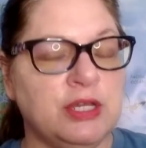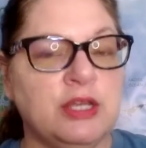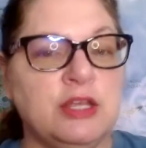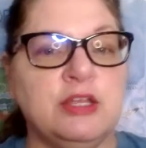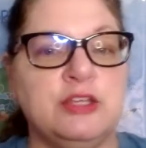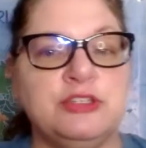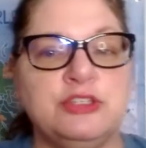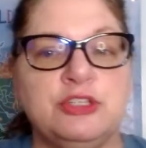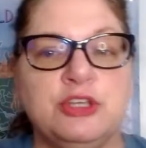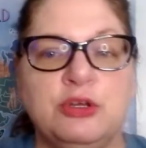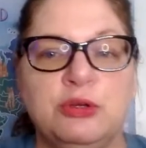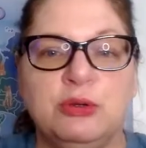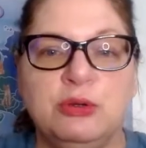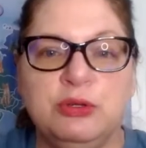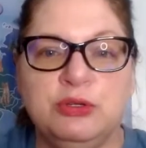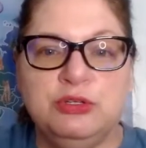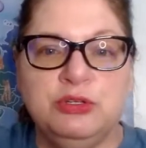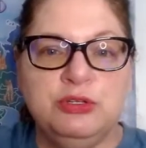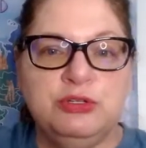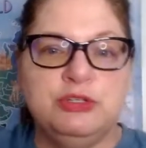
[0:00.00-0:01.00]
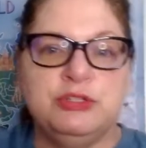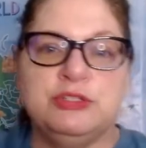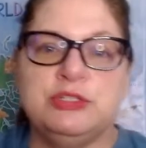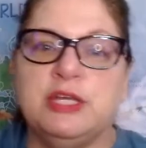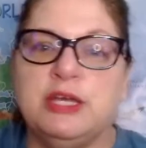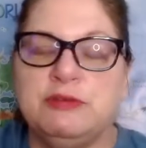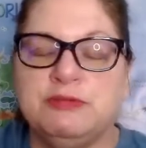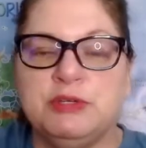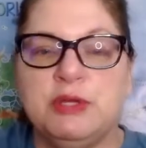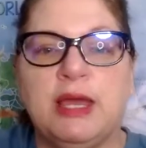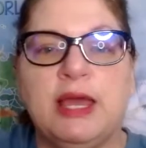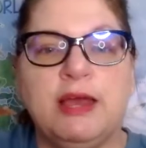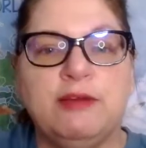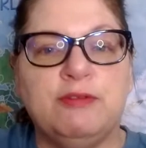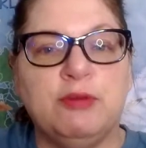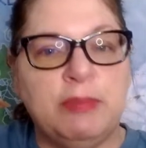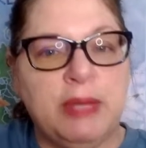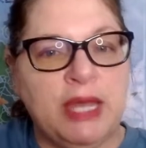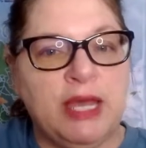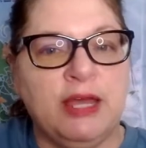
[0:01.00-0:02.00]
So you just have to have a
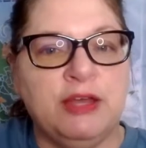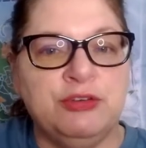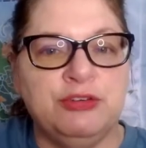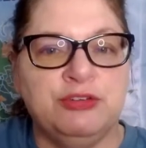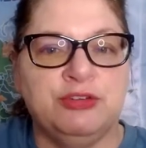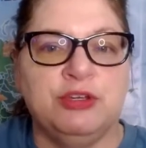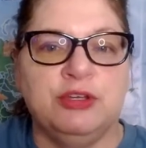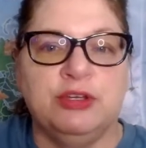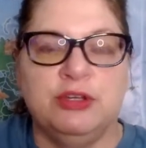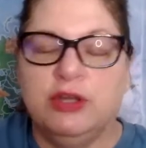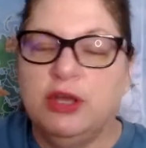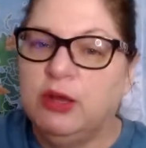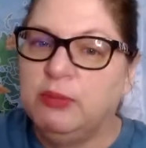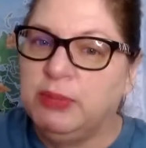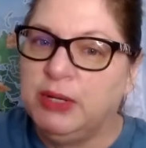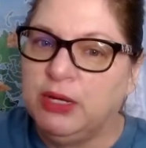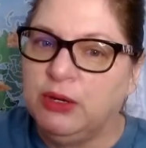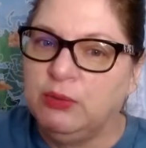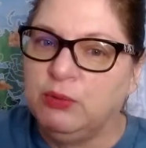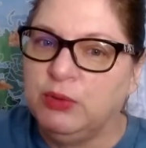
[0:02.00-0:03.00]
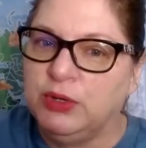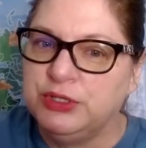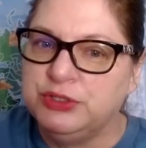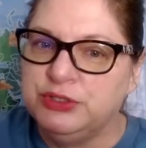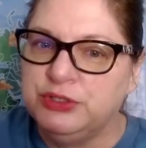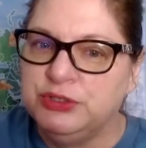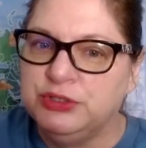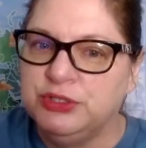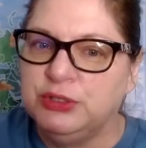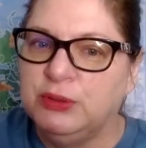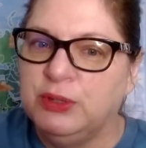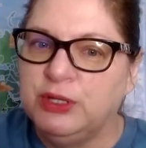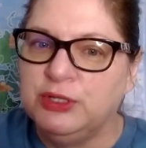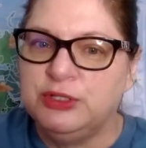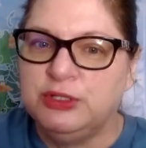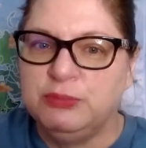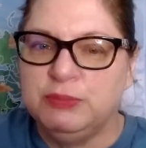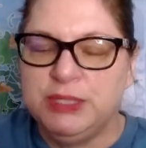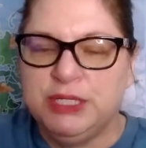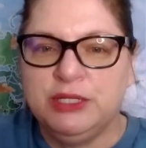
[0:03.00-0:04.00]
passion about what you do and
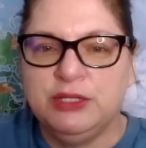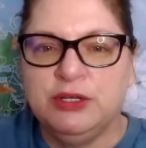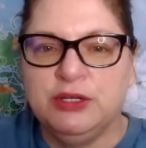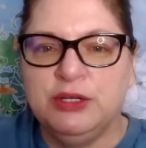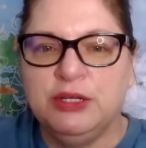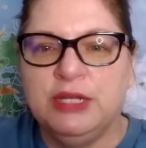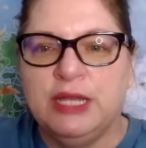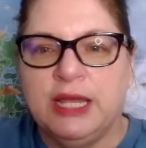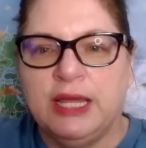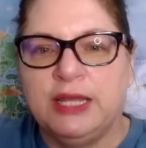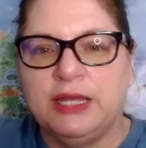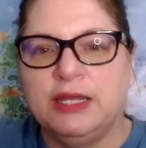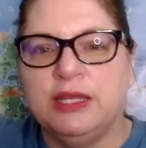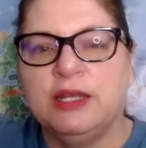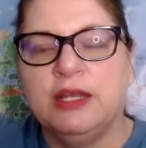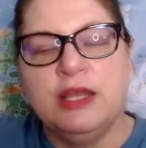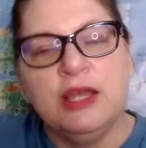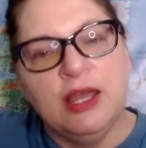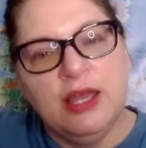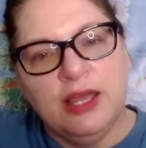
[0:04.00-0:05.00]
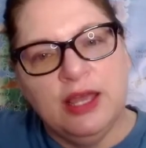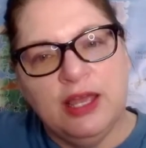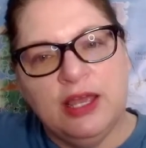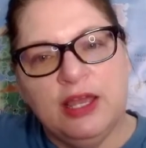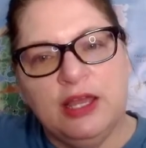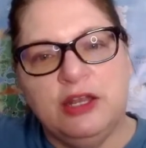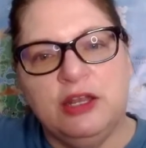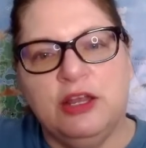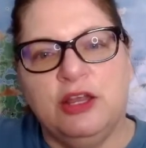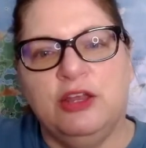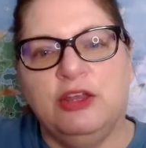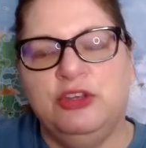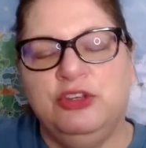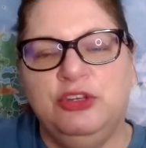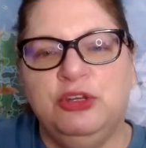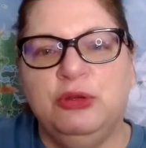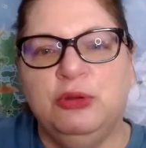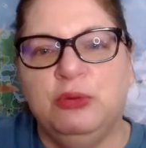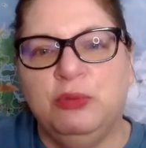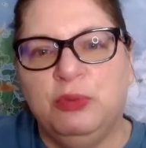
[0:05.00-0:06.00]
to be good at it, and
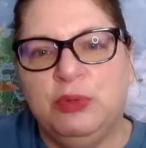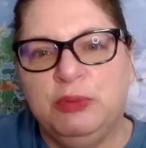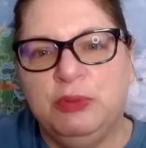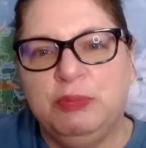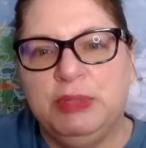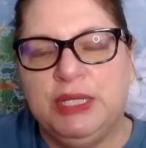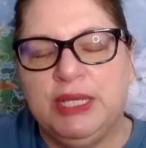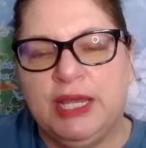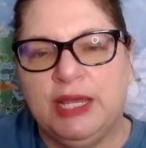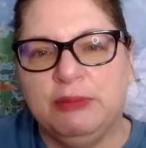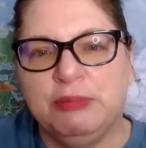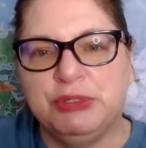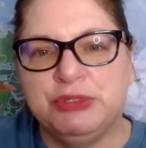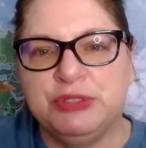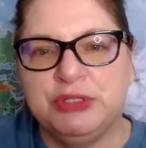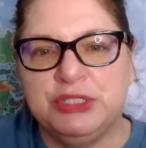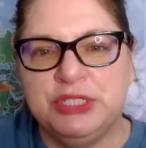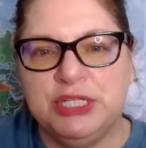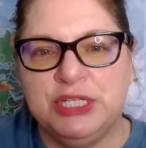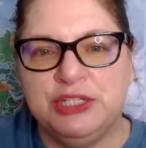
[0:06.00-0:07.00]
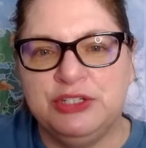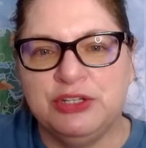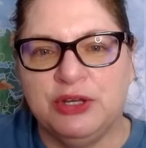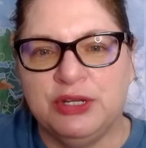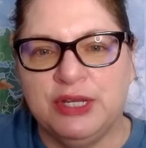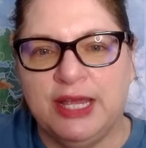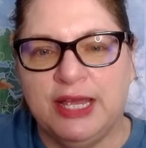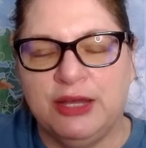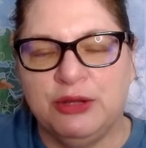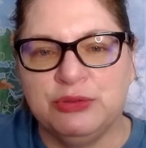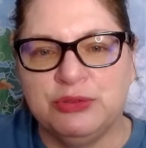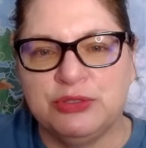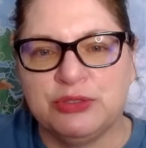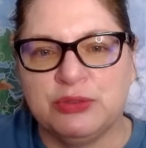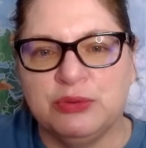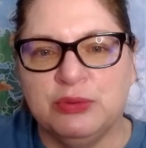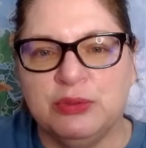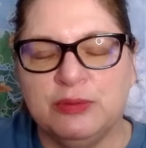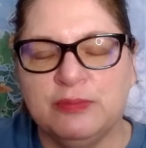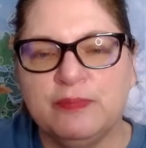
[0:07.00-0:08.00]
you would be able to teach on
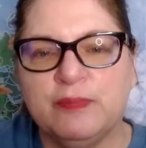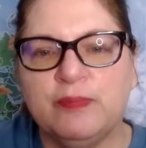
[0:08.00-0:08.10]
Outschool.